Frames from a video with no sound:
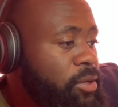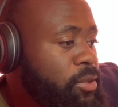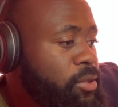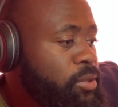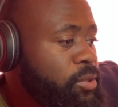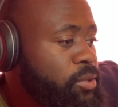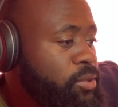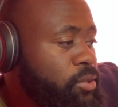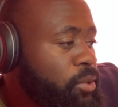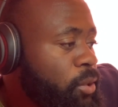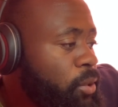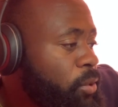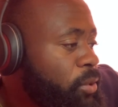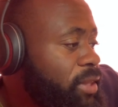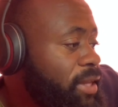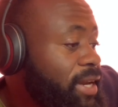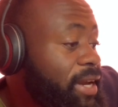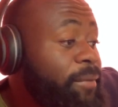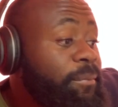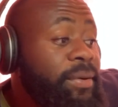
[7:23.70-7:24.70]
So
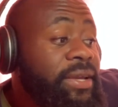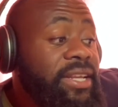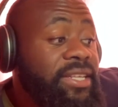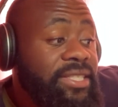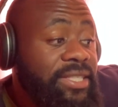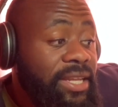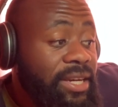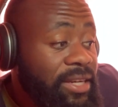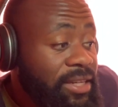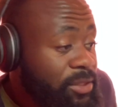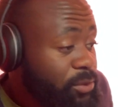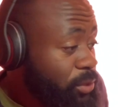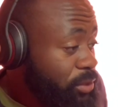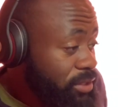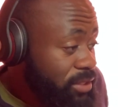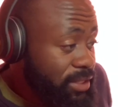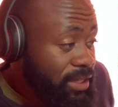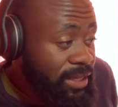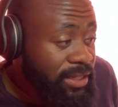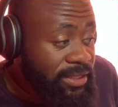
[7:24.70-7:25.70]
the campaign started in
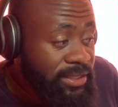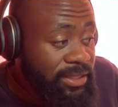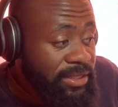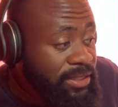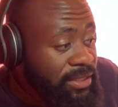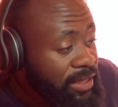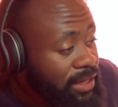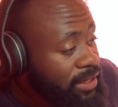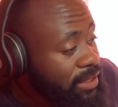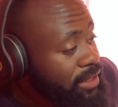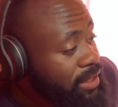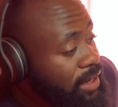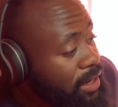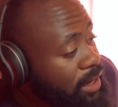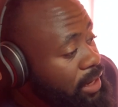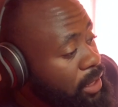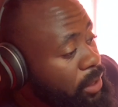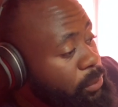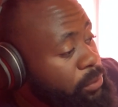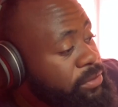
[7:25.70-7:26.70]
2019, and
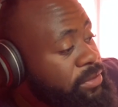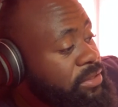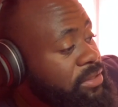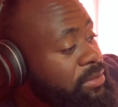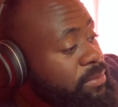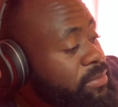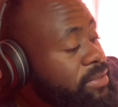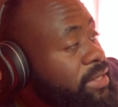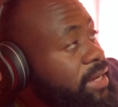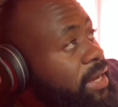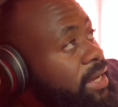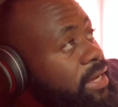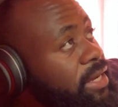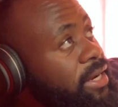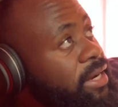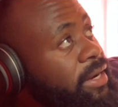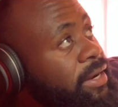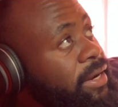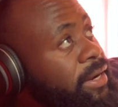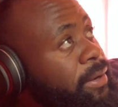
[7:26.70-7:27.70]
now it seems like
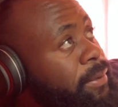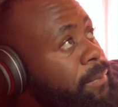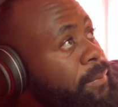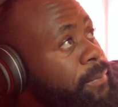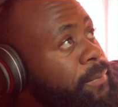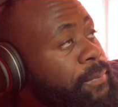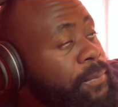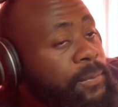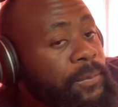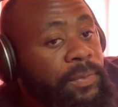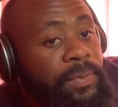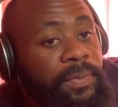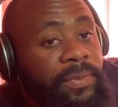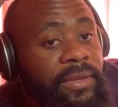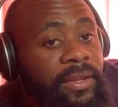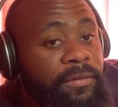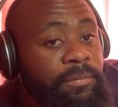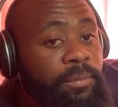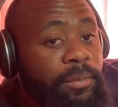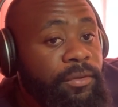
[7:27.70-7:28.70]
the
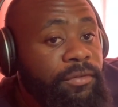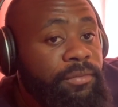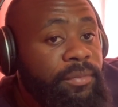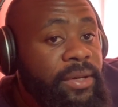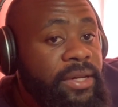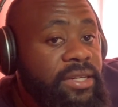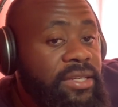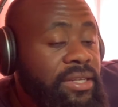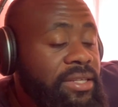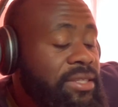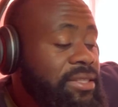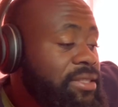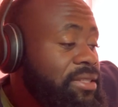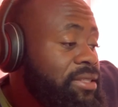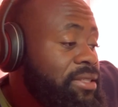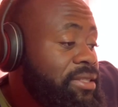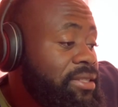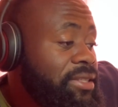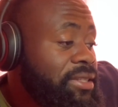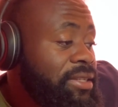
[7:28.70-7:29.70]
movement
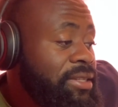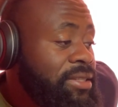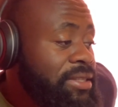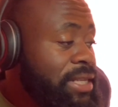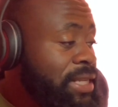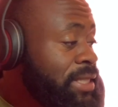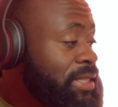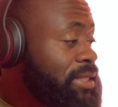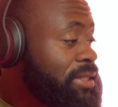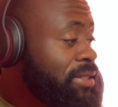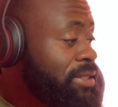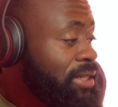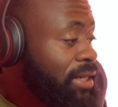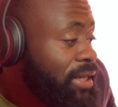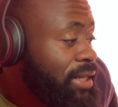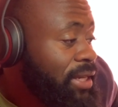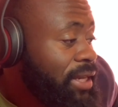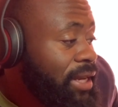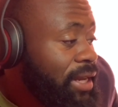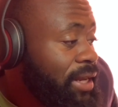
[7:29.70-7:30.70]
it's
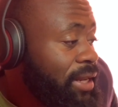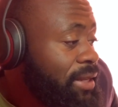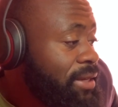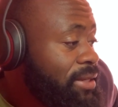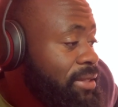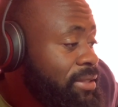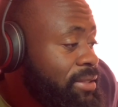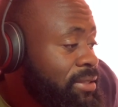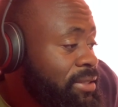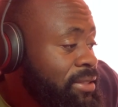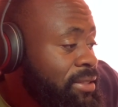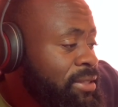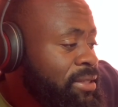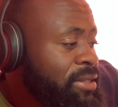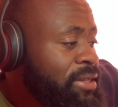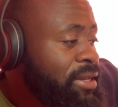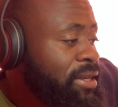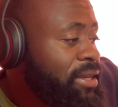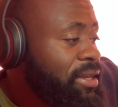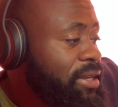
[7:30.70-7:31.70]
real, and
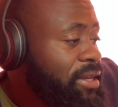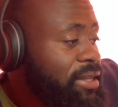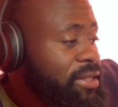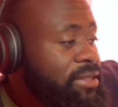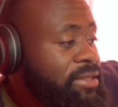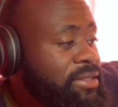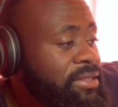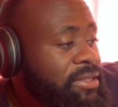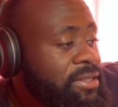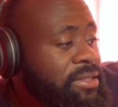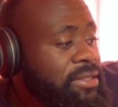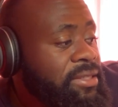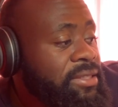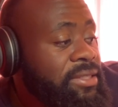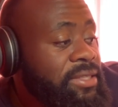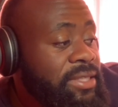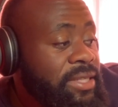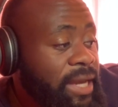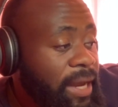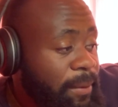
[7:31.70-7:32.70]

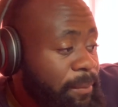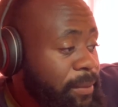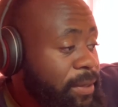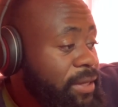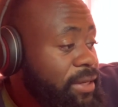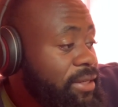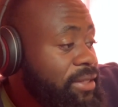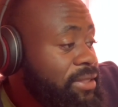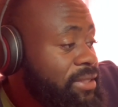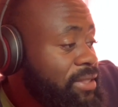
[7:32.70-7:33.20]
it's coming.